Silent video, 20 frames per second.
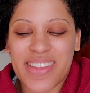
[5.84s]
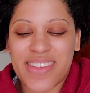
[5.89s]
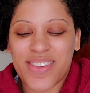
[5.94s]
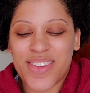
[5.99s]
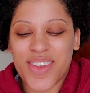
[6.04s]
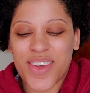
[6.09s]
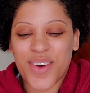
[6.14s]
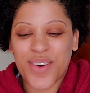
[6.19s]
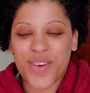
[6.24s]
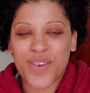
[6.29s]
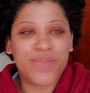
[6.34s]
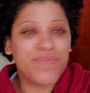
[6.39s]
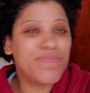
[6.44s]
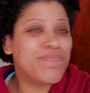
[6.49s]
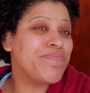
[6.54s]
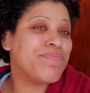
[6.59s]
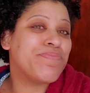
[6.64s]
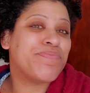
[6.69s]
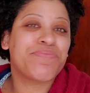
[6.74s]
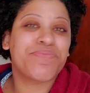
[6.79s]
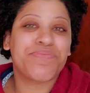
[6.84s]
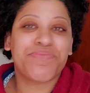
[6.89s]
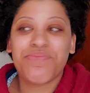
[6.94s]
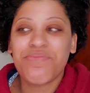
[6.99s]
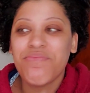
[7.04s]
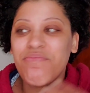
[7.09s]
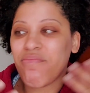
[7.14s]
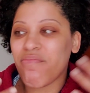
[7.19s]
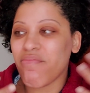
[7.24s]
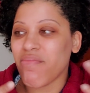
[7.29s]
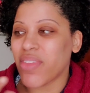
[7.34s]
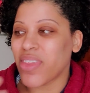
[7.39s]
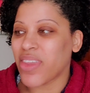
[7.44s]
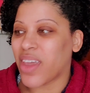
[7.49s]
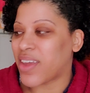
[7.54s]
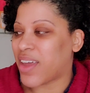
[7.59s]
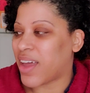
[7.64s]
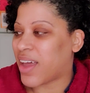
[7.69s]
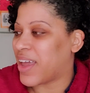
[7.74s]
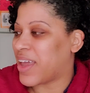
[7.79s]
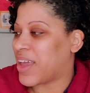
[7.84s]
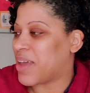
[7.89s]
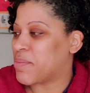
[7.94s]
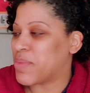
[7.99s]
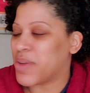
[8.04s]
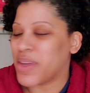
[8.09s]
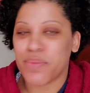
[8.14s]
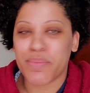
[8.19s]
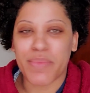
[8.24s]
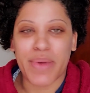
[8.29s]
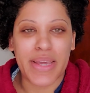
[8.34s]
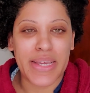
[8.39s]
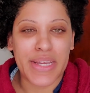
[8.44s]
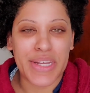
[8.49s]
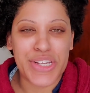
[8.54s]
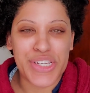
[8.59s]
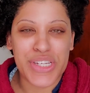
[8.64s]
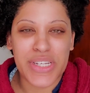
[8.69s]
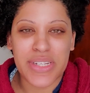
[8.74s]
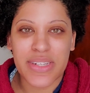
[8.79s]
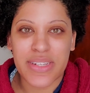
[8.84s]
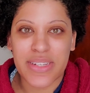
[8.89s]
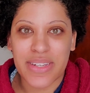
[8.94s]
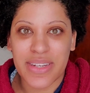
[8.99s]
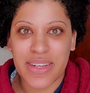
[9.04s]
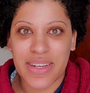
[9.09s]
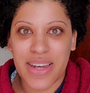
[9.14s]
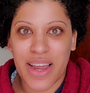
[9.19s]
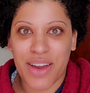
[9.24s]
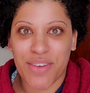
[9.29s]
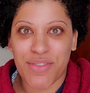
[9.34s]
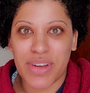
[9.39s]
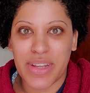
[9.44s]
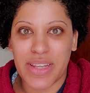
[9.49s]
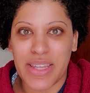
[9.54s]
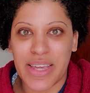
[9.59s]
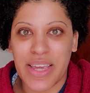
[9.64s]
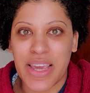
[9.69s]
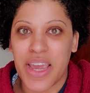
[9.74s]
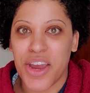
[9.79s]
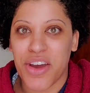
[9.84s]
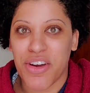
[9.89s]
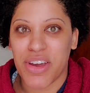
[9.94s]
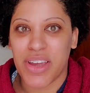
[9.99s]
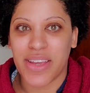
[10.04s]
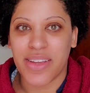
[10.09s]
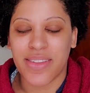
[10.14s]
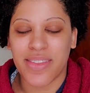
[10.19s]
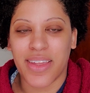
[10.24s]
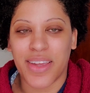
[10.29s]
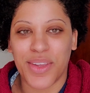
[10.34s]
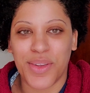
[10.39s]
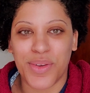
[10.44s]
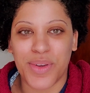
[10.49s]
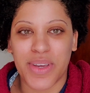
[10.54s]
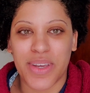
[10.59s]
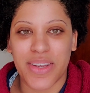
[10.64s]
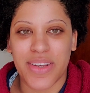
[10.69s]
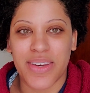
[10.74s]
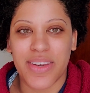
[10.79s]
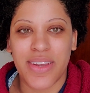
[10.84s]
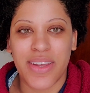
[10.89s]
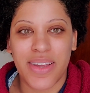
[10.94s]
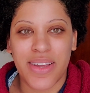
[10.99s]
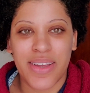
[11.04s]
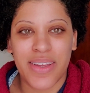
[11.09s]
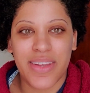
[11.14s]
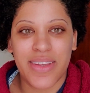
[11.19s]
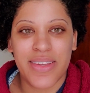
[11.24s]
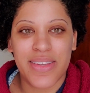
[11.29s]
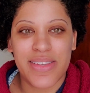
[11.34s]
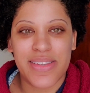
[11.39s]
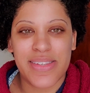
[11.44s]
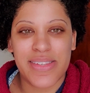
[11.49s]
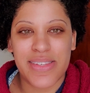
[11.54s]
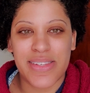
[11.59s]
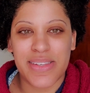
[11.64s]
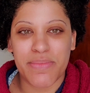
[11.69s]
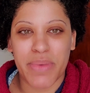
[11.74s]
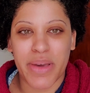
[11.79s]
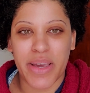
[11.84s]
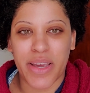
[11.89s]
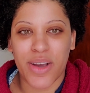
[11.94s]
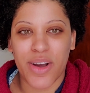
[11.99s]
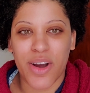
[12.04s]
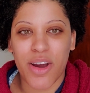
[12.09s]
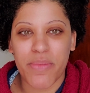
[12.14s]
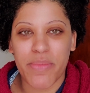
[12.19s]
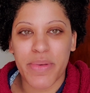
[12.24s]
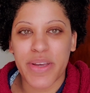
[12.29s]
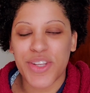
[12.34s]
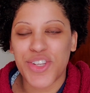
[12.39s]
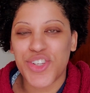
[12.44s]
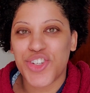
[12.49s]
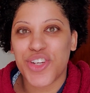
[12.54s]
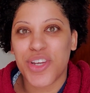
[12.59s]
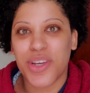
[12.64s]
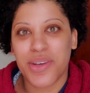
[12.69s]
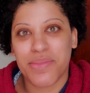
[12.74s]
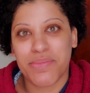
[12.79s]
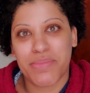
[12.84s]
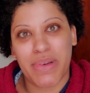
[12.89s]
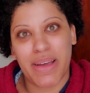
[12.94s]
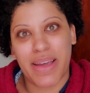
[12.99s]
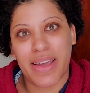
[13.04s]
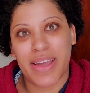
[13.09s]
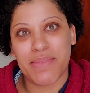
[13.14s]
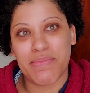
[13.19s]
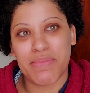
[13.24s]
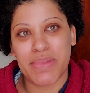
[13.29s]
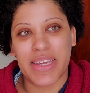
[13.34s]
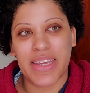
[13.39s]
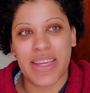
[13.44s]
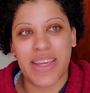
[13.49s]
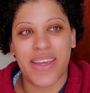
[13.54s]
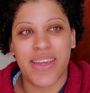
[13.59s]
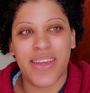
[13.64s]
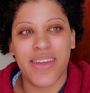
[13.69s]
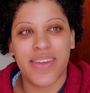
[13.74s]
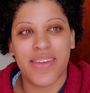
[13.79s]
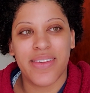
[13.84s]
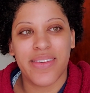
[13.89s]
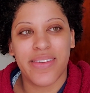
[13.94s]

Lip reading: so I am in my kitchen, not really caring that you can see my garbage behind me,